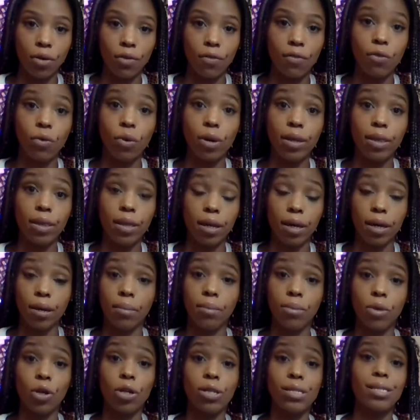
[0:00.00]
for
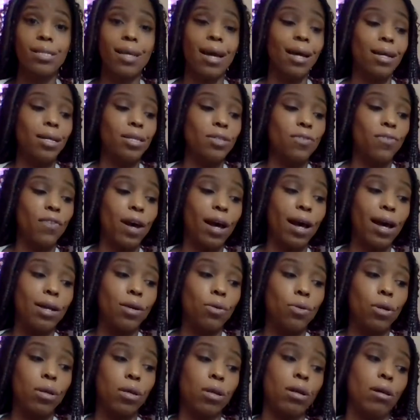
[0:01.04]
them. You're satisfied
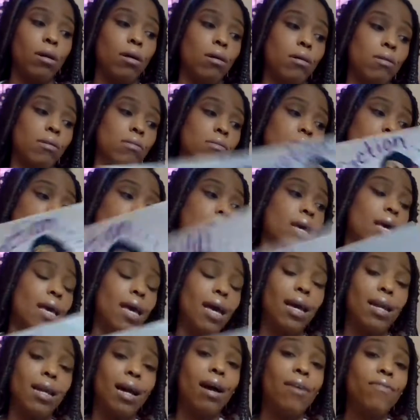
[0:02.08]
on your own.
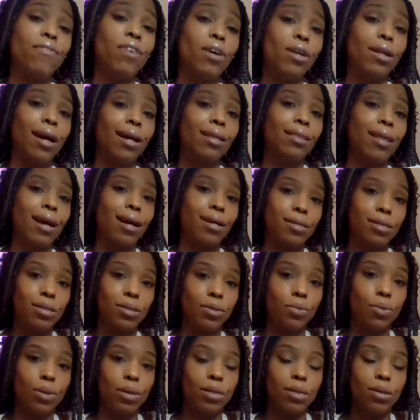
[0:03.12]
And I feel like that's
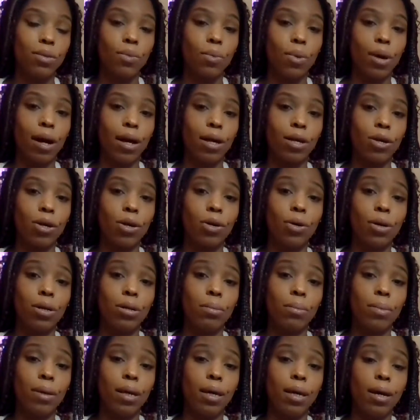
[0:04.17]
the reason why you're going to
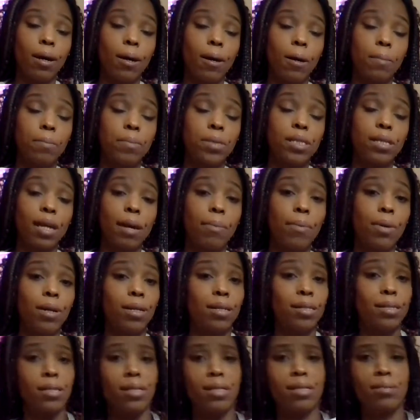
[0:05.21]
be stepping
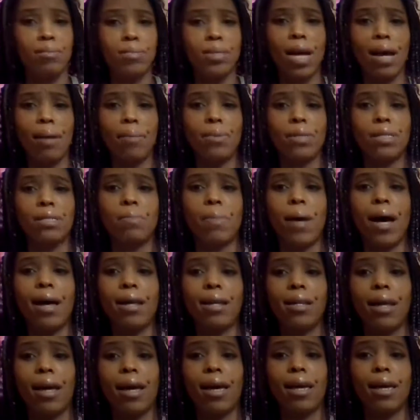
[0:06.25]
into some type of
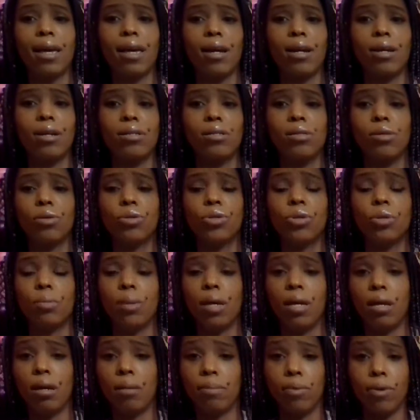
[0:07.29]
spotlight here, social
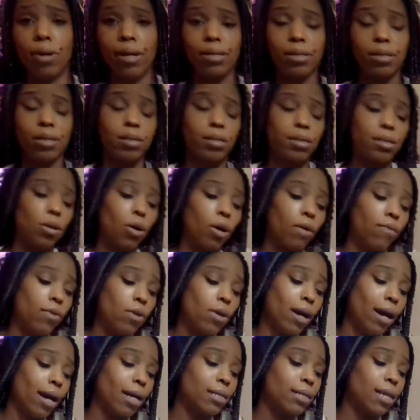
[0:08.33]
media presence. So if you
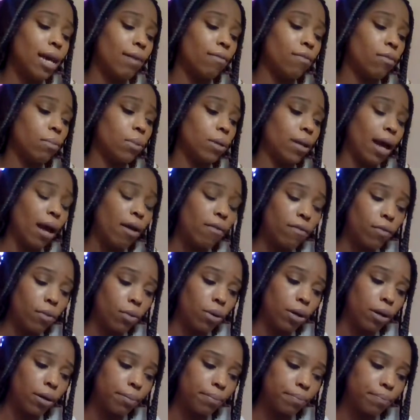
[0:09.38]
guys have a
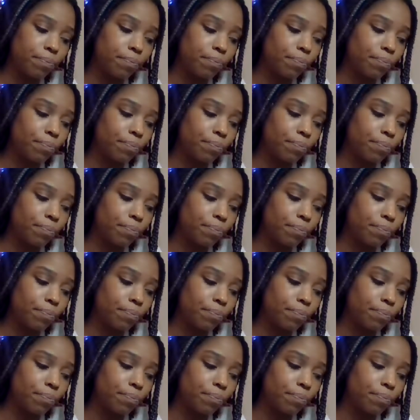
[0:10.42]
platform,